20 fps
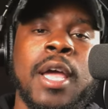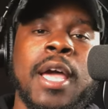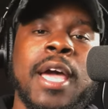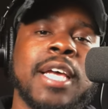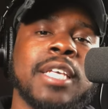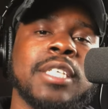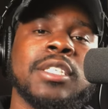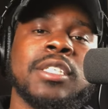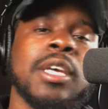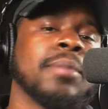
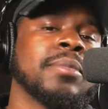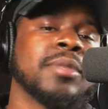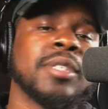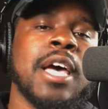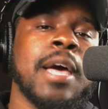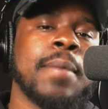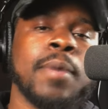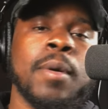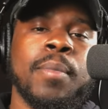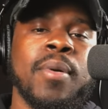has some
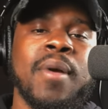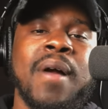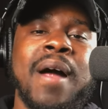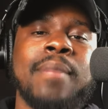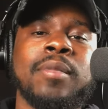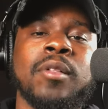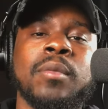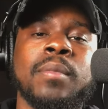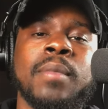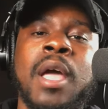type of
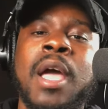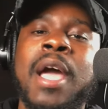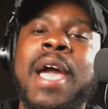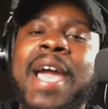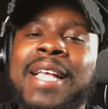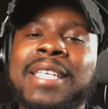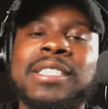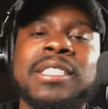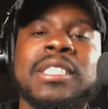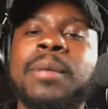problem,
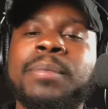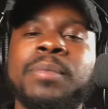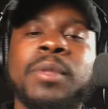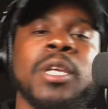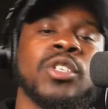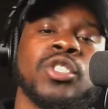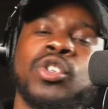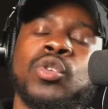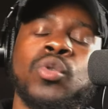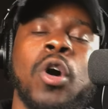has
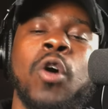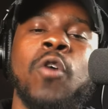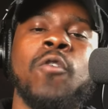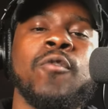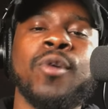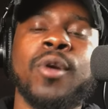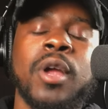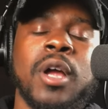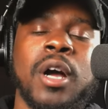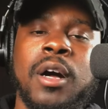something to
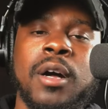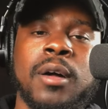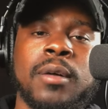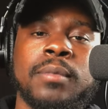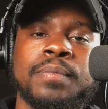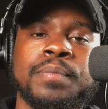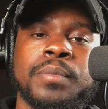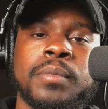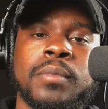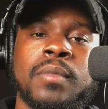overcome.